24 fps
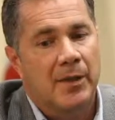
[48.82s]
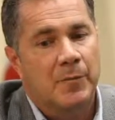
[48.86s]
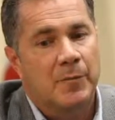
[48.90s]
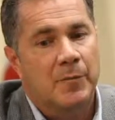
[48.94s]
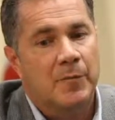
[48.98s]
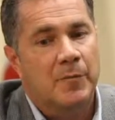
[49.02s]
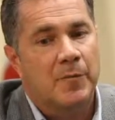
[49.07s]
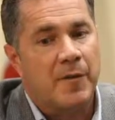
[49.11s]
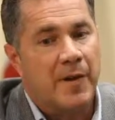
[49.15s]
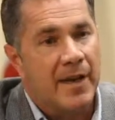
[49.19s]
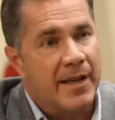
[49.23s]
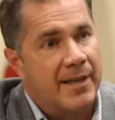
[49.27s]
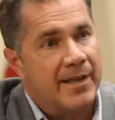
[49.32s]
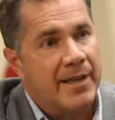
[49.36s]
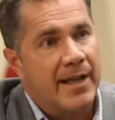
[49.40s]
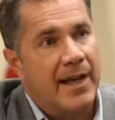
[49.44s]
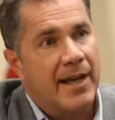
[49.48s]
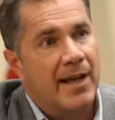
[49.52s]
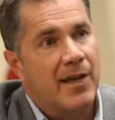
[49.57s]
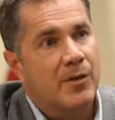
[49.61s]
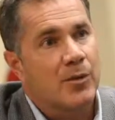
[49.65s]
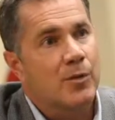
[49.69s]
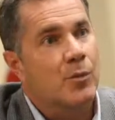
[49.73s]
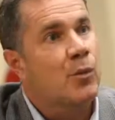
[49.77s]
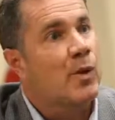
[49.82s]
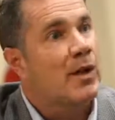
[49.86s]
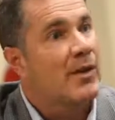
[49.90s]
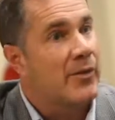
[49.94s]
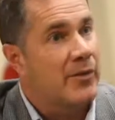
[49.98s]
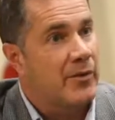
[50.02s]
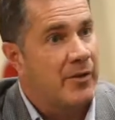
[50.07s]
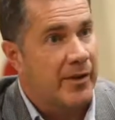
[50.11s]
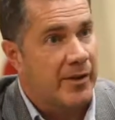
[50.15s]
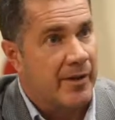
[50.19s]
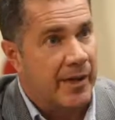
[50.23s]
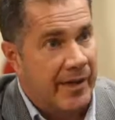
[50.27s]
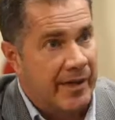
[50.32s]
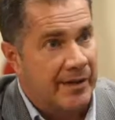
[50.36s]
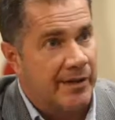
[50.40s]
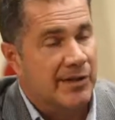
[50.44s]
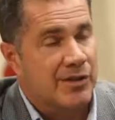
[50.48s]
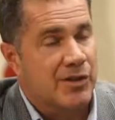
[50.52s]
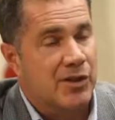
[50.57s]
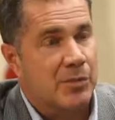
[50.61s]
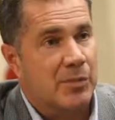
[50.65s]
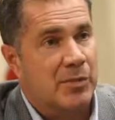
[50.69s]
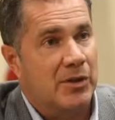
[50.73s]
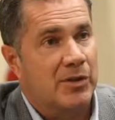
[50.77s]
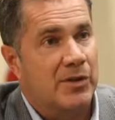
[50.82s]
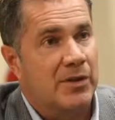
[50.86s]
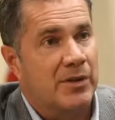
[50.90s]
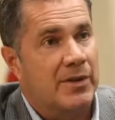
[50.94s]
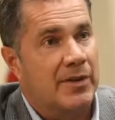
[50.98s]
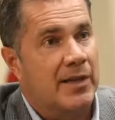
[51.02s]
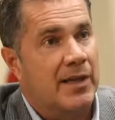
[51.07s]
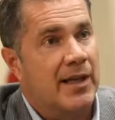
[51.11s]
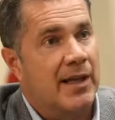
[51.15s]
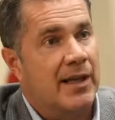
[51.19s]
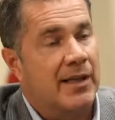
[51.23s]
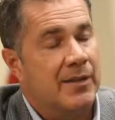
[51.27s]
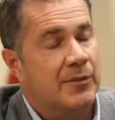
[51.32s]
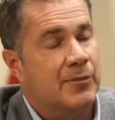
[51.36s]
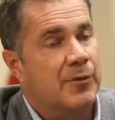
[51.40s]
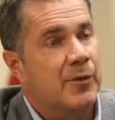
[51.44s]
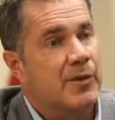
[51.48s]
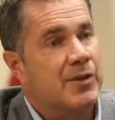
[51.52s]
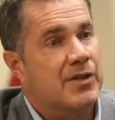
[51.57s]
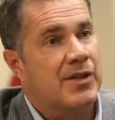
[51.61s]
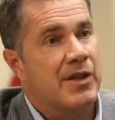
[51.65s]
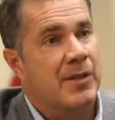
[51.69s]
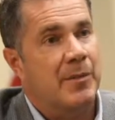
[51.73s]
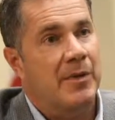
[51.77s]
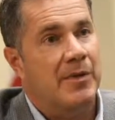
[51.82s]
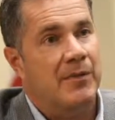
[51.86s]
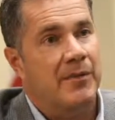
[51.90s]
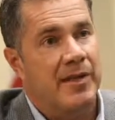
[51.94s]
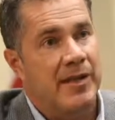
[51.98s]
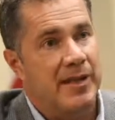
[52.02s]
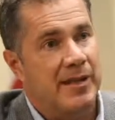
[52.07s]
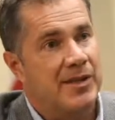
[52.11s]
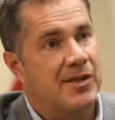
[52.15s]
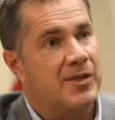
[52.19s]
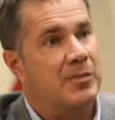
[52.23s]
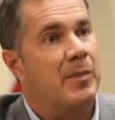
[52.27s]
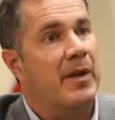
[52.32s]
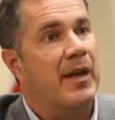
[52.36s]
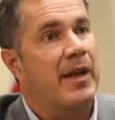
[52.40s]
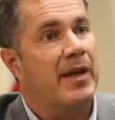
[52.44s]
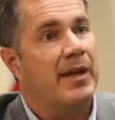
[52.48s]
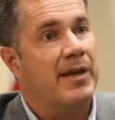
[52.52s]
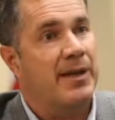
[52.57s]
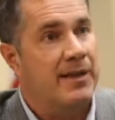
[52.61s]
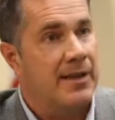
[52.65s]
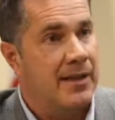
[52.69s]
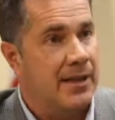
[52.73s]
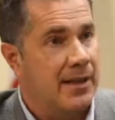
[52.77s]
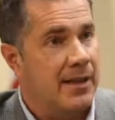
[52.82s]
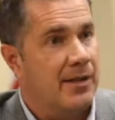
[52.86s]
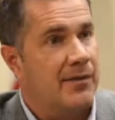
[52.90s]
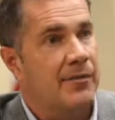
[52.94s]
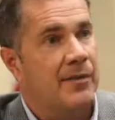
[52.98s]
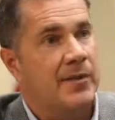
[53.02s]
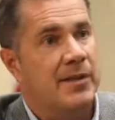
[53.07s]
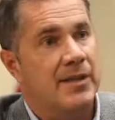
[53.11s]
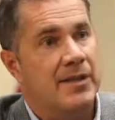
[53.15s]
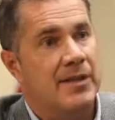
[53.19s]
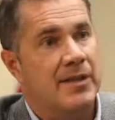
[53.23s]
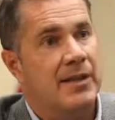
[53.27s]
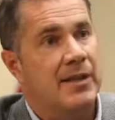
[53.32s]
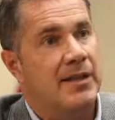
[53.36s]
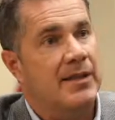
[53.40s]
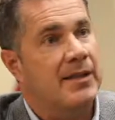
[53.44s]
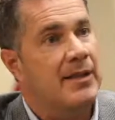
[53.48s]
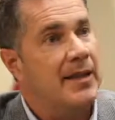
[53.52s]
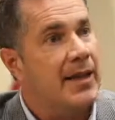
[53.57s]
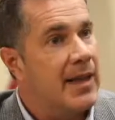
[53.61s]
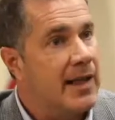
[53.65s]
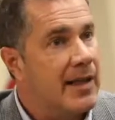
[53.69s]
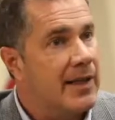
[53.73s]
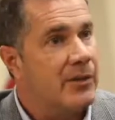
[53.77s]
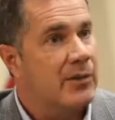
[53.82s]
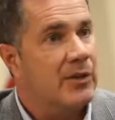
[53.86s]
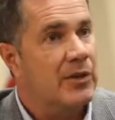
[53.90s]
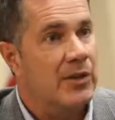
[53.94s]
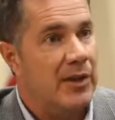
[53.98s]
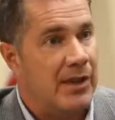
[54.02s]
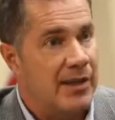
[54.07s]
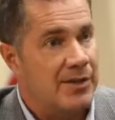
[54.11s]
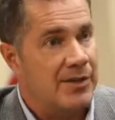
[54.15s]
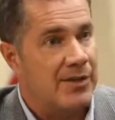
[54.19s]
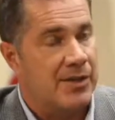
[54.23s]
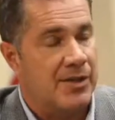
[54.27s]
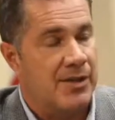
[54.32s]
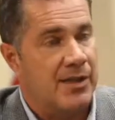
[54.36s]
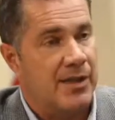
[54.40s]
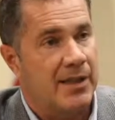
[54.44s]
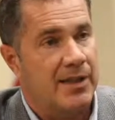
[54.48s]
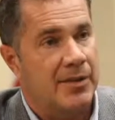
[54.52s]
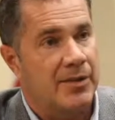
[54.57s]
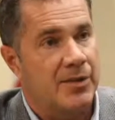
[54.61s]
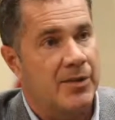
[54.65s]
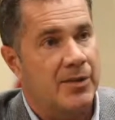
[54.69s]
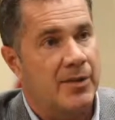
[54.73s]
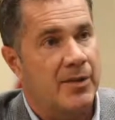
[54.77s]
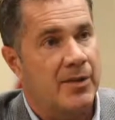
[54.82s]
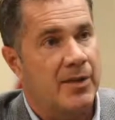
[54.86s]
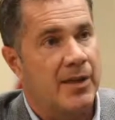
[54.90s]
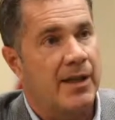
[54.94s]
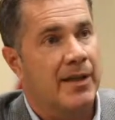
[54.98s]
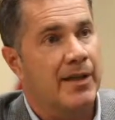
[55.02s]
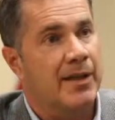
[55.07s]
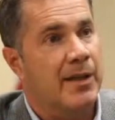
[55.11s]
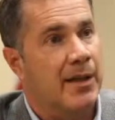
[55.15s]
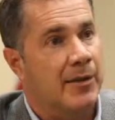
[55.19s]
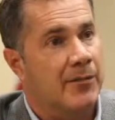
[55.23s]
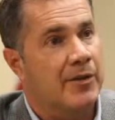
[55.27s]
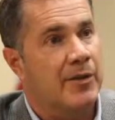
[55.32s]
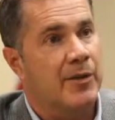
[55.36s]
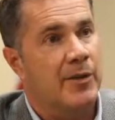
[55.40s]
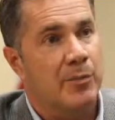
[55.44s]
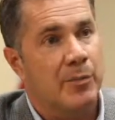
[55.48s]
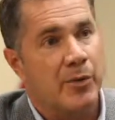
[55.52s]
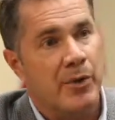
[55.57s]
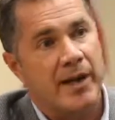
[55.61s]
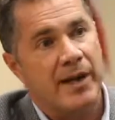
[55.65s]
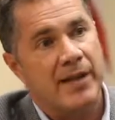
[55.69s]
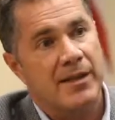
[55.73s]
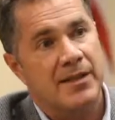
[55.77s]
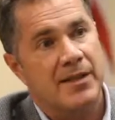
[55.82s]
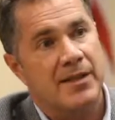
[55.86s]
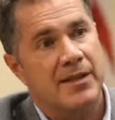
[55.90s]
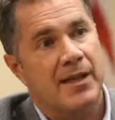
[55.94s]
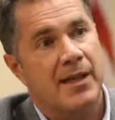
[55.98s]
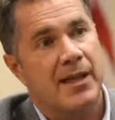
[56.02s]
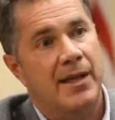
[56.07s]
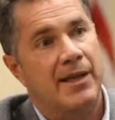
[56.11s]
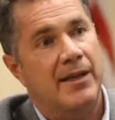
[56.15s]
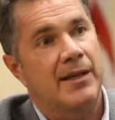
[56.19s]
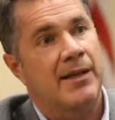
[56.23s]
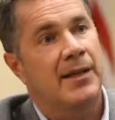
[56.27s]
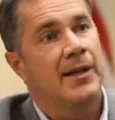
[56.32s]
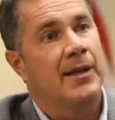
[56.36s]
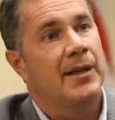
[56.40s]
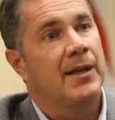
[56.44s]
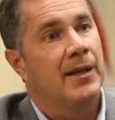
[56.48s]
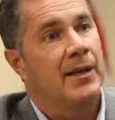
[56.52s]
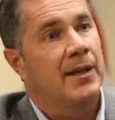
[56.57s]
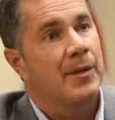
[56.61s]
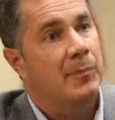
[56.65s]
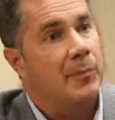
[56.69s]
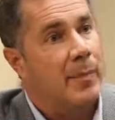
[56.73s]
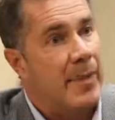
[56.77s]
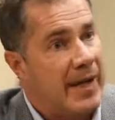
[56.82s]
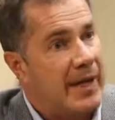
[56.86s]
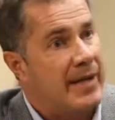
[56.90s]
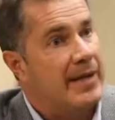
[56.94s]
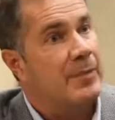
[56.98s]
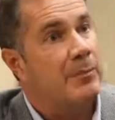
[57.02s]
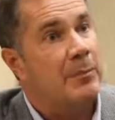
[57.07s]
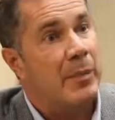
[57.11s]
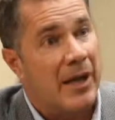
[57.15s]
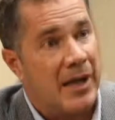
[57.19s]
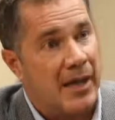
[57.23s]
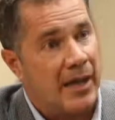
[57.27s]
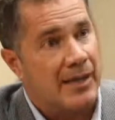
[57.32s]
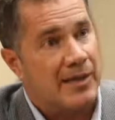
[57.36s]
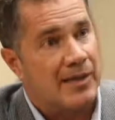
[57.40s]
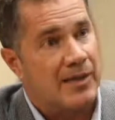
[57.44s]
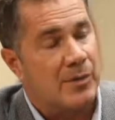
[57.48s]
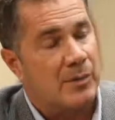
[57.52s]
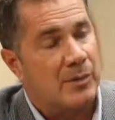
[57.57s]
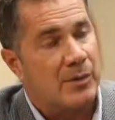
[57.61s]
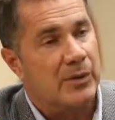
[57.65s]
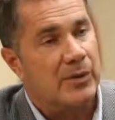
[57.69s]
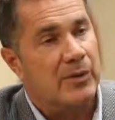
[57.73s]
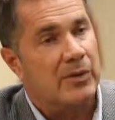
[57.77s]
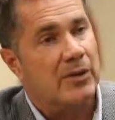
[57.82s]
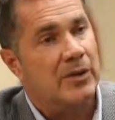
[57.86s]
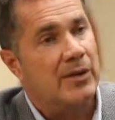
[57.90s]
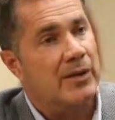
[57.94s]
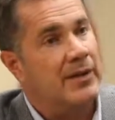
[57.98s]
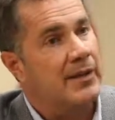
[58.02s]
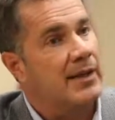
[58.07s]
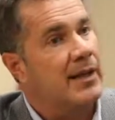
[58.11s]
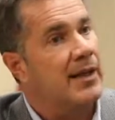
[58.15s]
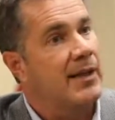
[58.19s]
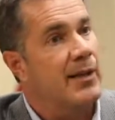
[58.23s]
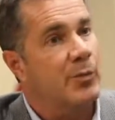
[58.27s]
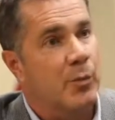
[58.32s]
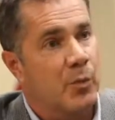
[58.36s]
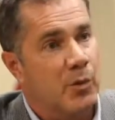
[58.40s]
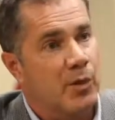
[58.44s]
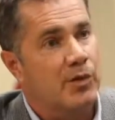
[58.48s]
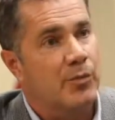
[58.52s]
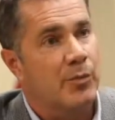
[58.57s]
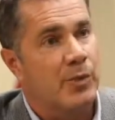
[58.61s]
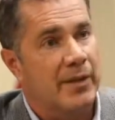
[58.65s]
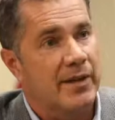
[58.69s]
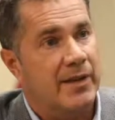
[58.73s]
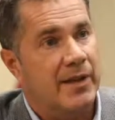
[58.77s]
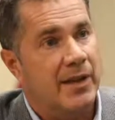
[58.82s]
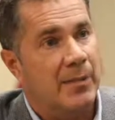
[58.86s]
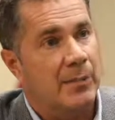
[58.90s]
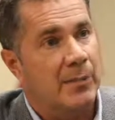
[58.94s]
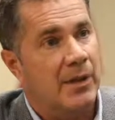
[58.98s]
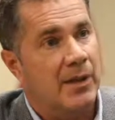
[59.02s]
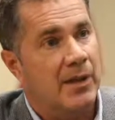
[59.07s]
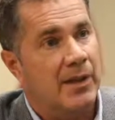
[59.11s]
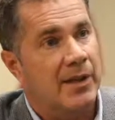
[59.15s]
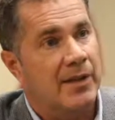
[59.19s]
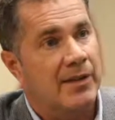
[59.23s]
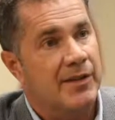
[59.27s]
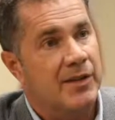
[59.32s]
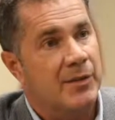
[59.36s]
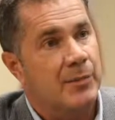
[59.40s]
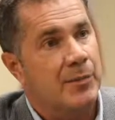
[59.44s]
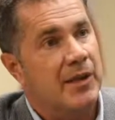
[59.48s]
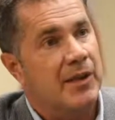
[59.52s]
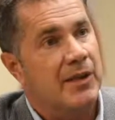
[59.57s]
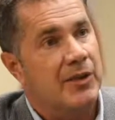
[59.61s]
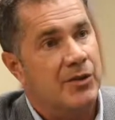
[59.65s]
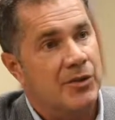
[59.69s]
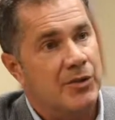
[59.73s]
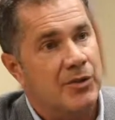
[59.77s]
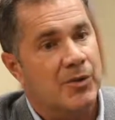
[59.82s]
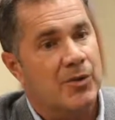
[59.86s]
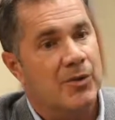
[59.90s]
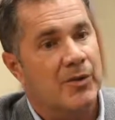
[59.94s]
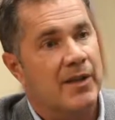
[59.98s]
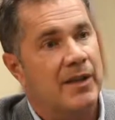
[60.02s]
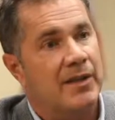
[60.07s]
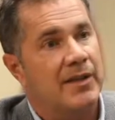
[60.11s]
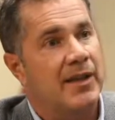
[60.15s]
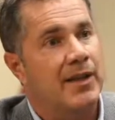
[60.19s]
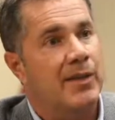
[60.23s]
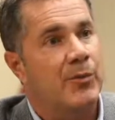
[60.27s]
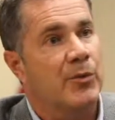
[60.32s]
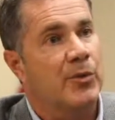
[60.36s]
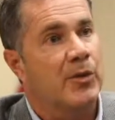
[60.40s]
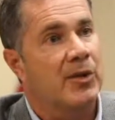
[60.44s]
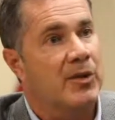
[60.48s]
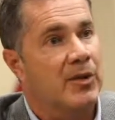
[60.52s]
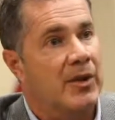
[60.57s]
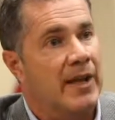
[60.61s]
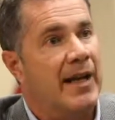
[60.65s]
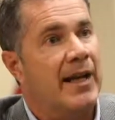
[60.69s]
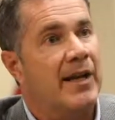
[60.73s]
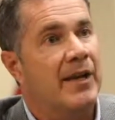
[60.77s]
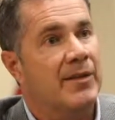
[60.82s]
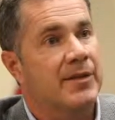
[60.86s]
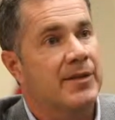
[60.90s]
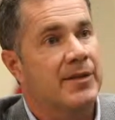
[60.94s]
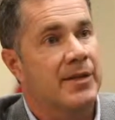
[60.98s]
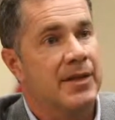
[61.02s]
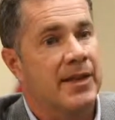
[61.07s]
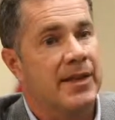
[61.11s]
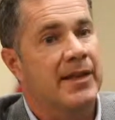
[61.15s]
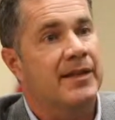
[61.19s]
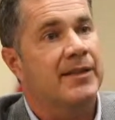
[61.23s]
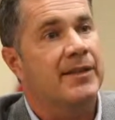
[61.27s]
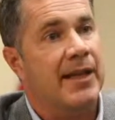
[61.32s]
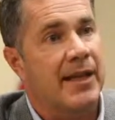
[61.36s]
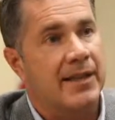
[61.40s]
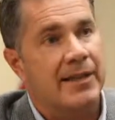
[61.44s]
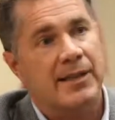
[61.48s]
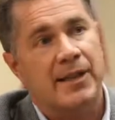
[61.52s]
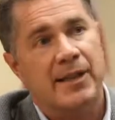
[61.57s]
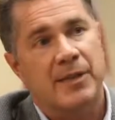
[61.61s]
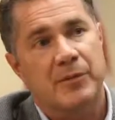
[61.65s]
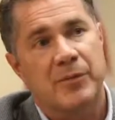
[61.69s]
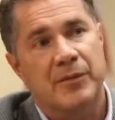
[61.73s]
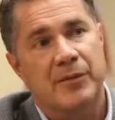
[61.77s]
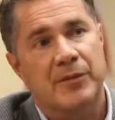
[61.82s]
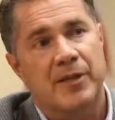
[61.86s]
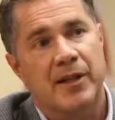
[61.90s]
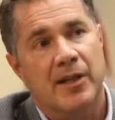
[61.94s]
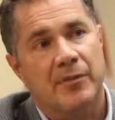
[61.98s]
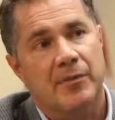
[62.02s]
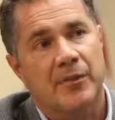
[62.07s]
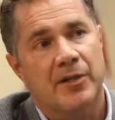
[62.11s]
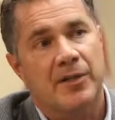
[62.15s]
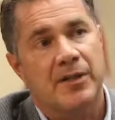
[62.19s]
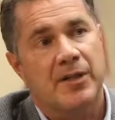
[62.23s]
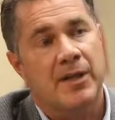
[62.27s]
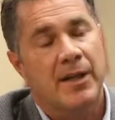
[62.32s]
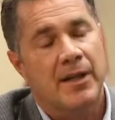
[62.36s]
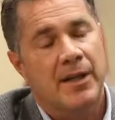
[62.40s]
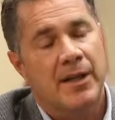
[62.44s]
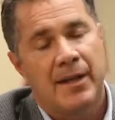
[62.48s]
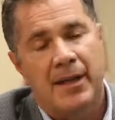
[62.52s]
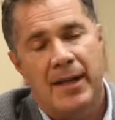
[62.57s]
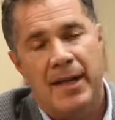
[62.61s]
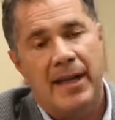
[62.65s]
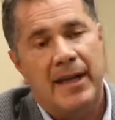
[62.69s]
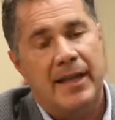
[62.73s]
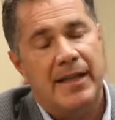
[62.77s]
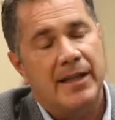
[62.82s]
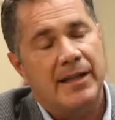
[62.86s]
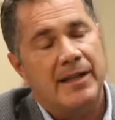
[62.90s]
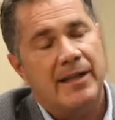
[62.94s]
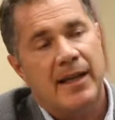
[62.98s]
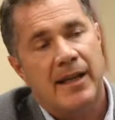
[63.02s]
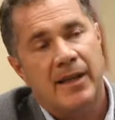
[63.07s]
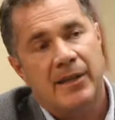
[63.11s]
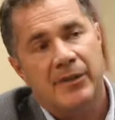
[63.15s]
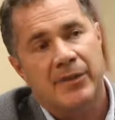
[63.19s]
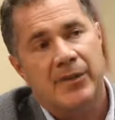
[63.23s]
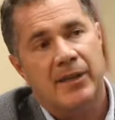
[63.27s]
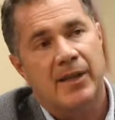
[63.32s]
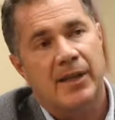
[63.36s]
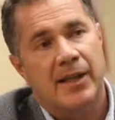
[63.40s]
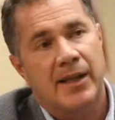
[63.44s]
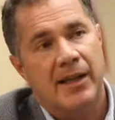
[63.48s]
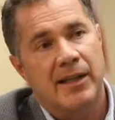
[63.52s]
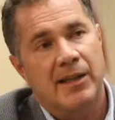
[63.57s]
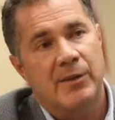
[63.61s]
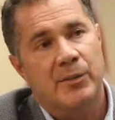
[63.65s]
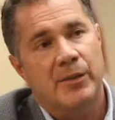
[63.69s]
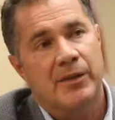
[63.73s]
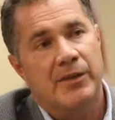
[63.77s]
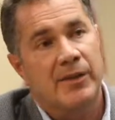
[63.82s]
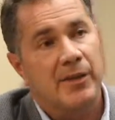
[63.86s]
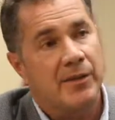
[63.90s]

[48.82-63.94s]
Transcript: find out whether they're eligible or not for some of the expanded coverage that the Iowa legislature and Governor Branstad made possible and that I worked with them on to make sure that they were allowed to get that type of coverage. 80,000 Iowans